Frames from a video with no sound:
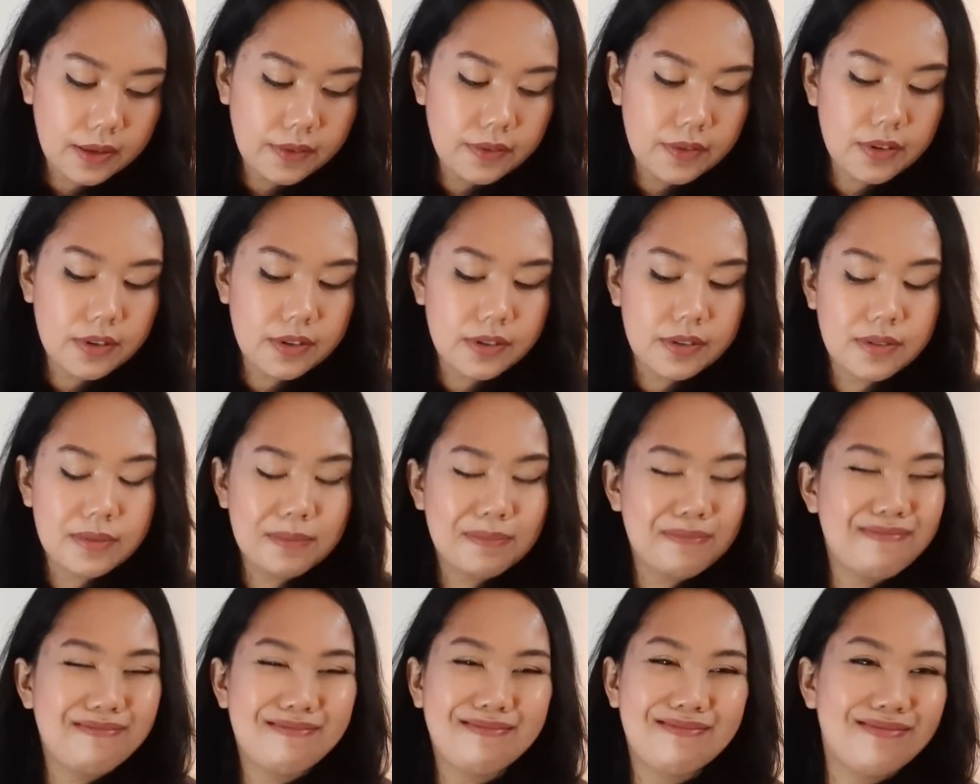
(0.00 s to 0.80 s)
The
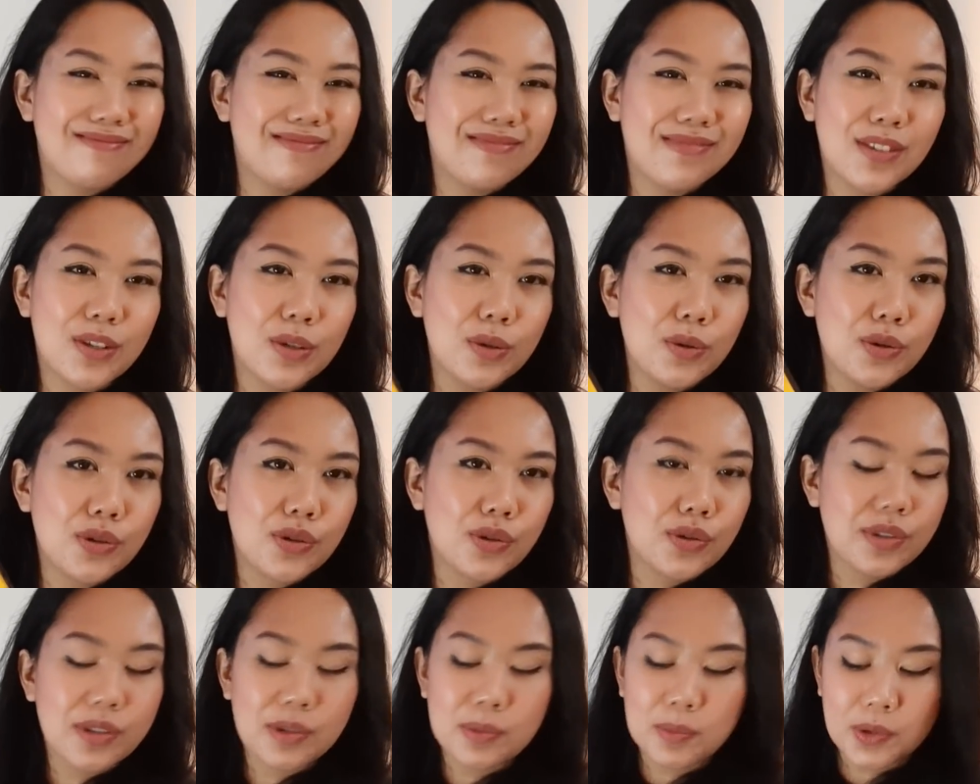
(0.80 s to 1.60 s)
Lovers.
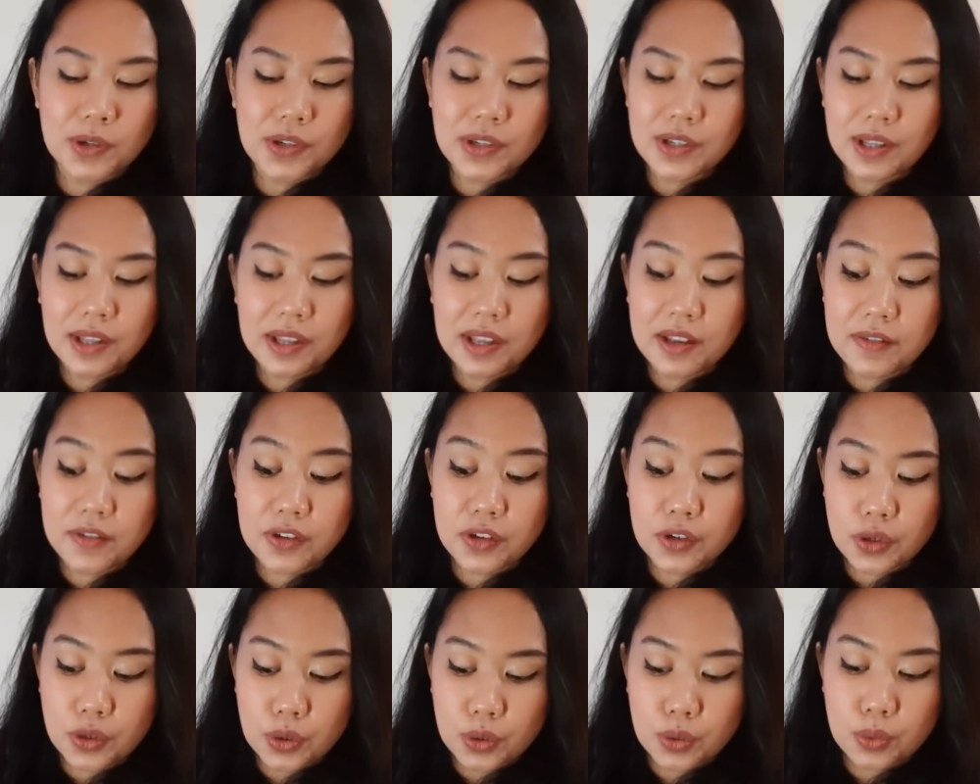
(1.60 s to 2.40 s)
Told you, this person
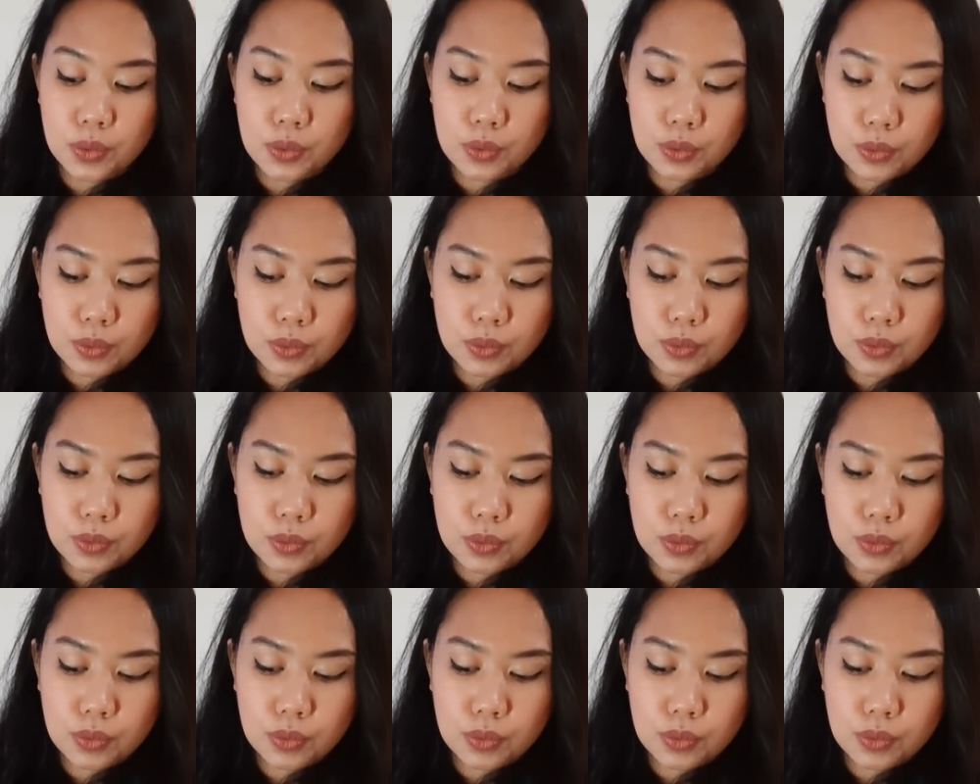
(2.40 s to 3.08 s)
loves you.